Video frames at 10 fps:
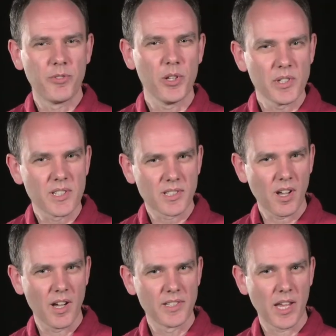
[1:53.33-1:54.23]
viewer
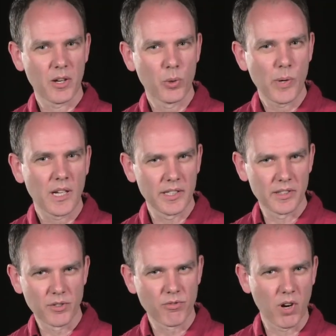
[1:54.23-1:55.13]
decides how quickly
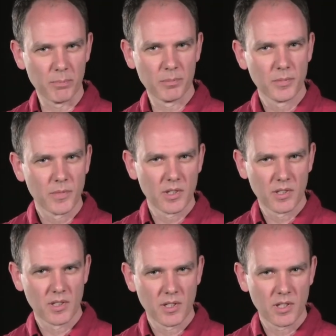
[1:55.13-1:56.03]
the drum
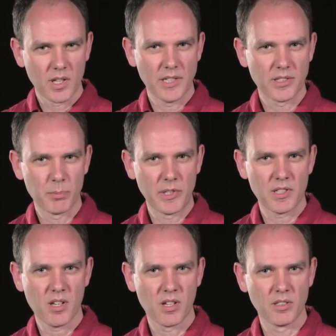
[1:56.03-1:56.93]
is to be
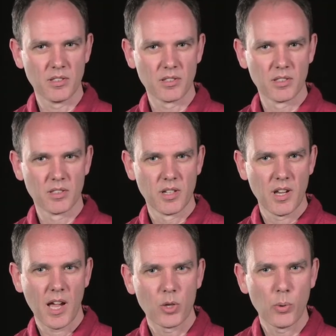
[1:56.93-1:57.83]
turned,
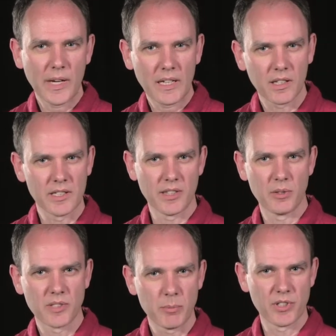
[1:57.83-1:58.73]
how quickly
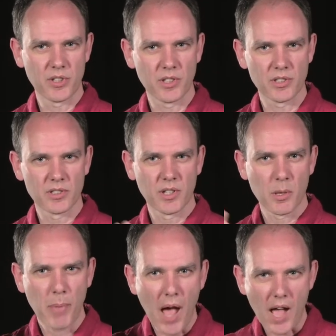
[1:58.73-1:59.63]
those images
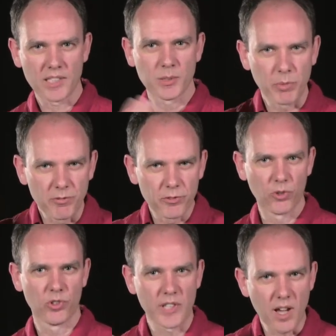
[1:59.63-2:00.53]
pass
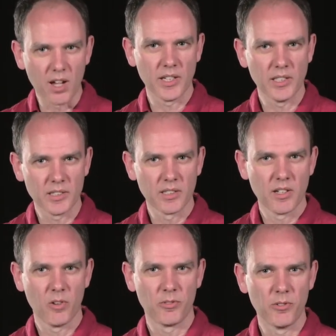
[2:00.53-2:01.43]
before the eyes
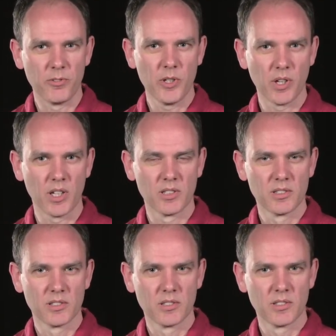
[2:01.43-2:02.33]
of the viewer.
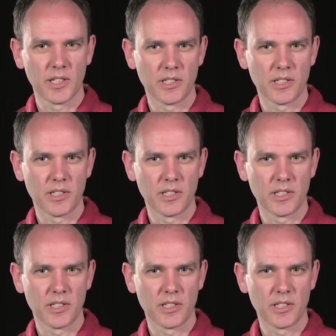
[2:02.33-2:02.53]
They